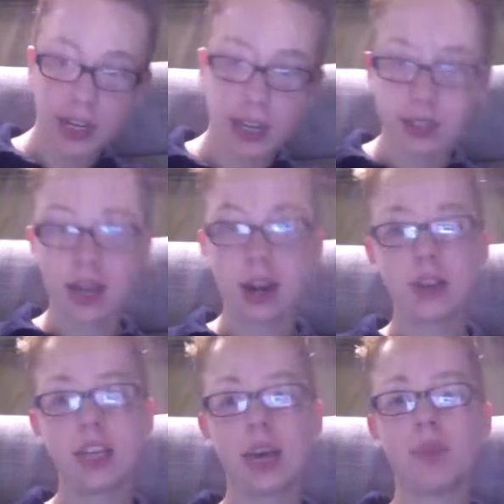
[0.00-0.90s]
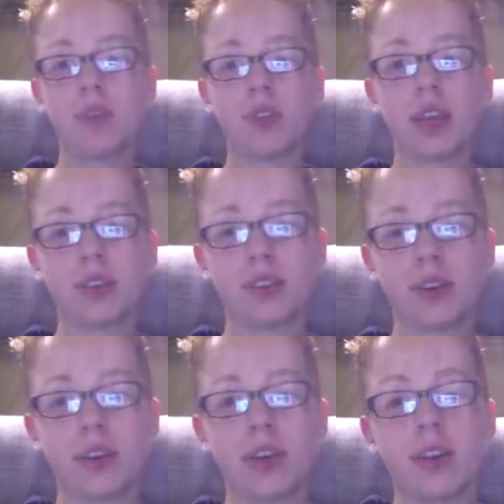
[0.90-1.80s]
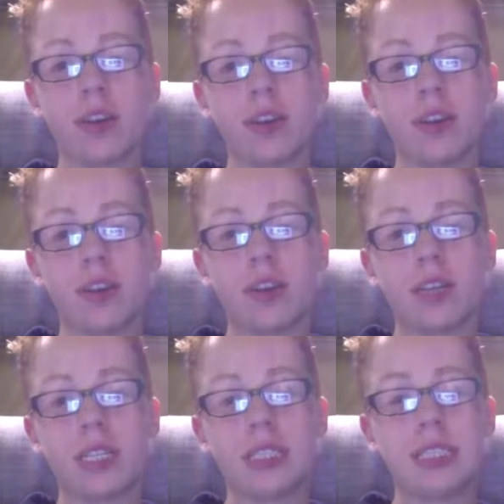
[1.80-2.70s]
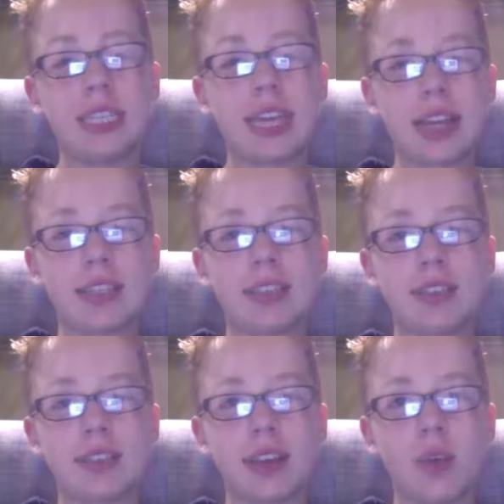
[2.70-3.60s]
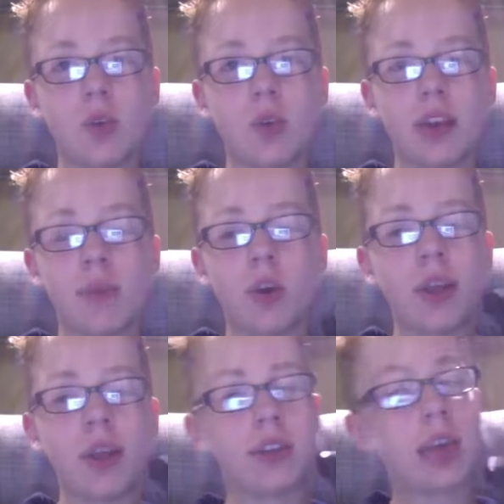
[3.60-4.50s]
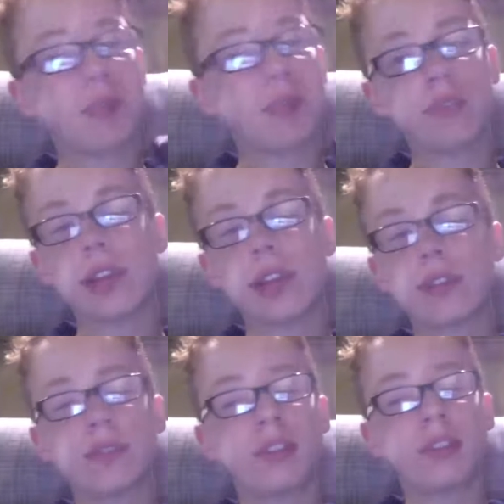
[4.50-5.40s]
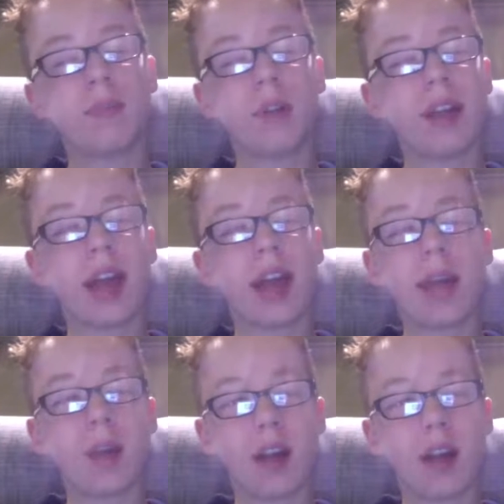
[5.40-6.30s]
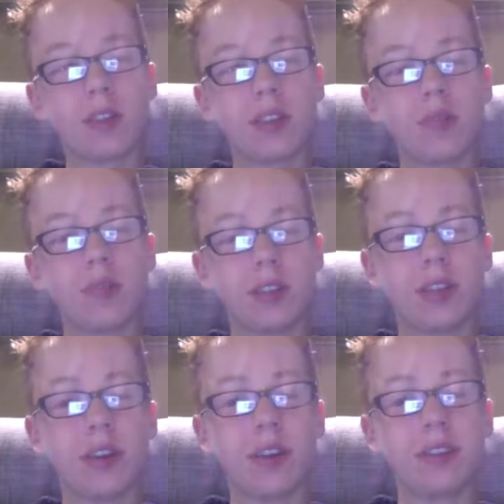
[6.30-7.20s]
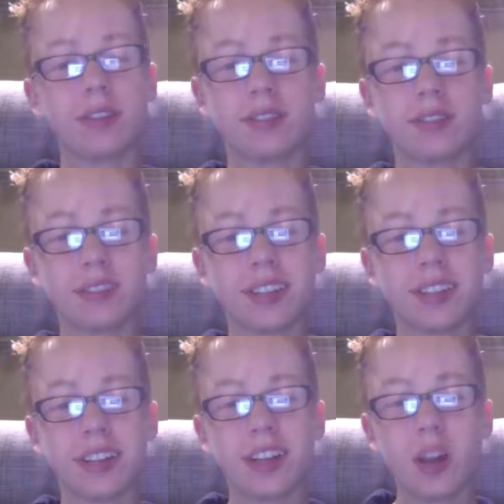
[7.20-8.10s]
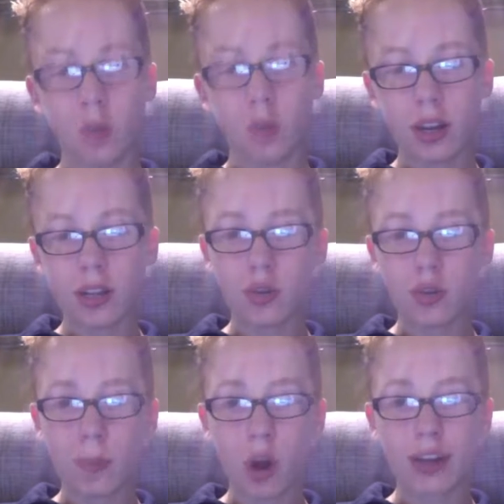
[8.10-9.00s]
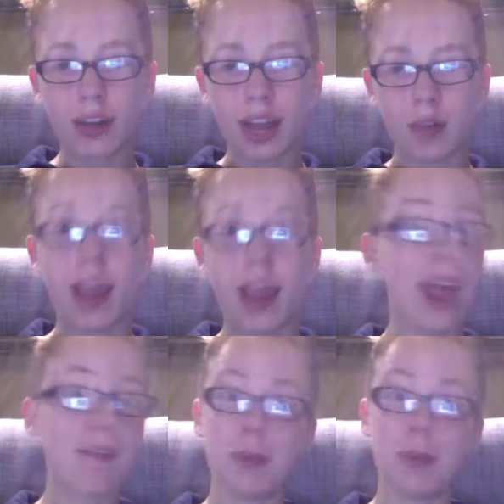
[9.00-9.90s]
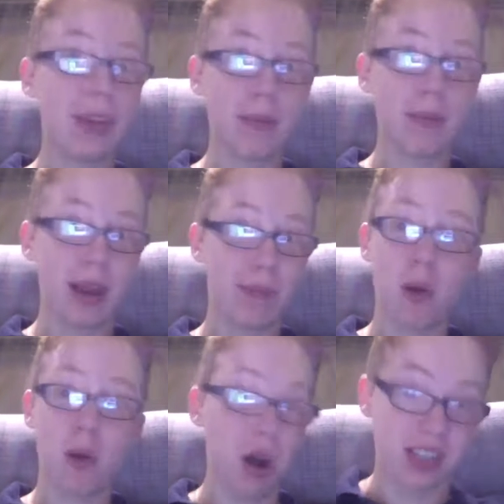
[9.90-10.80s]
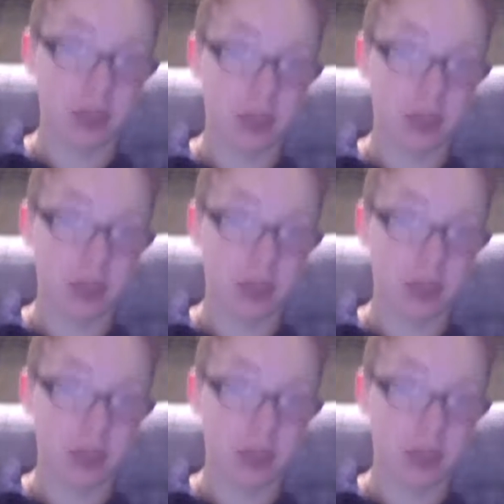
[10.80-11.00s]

of Car, Top Thrill Dragster? Yes, I would. I'm going on top of the Galaxy Cedar Point. I am honestly really scared. What is your park count? I haven't been to many parks, trust